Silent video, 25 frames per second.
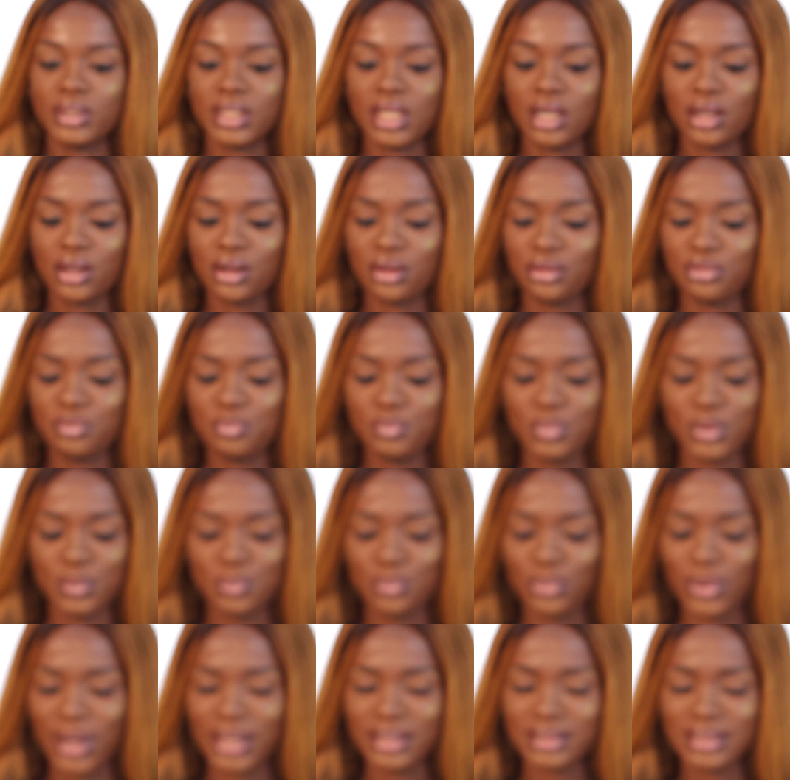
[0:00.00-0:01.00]
A lot of
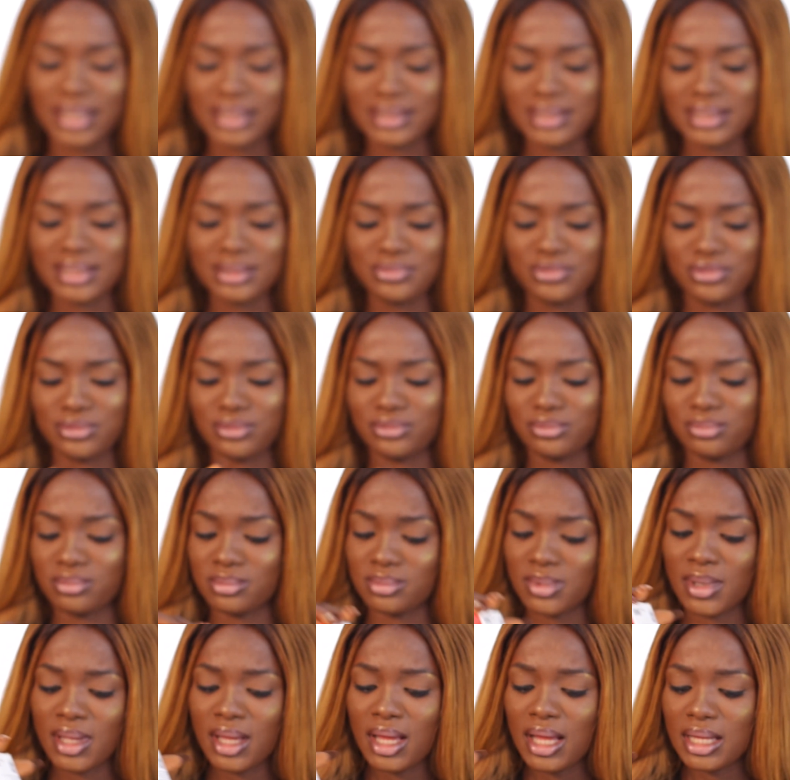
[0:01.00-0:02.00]
people,
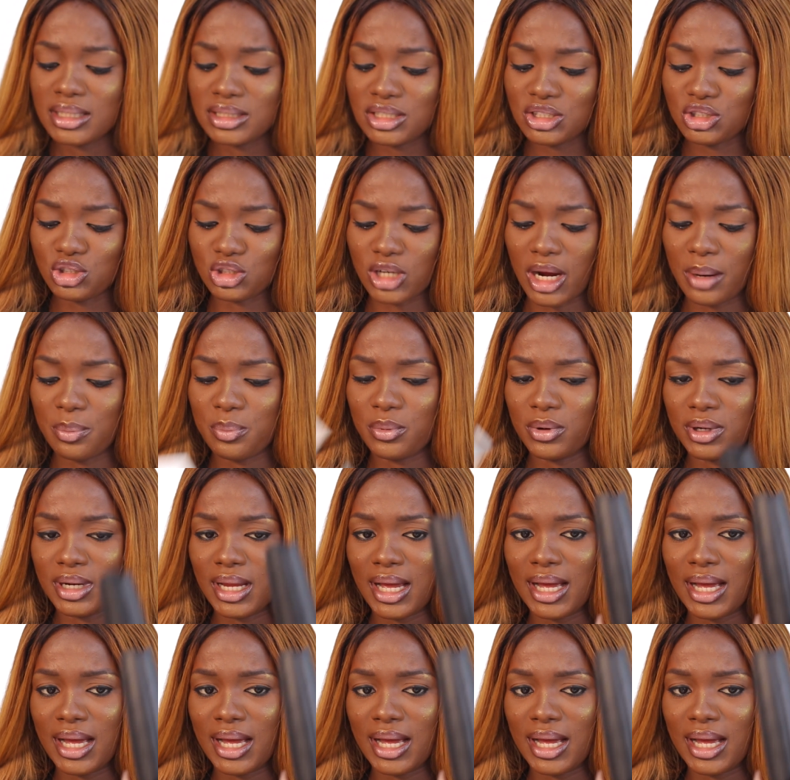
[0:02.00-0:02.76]
this tripod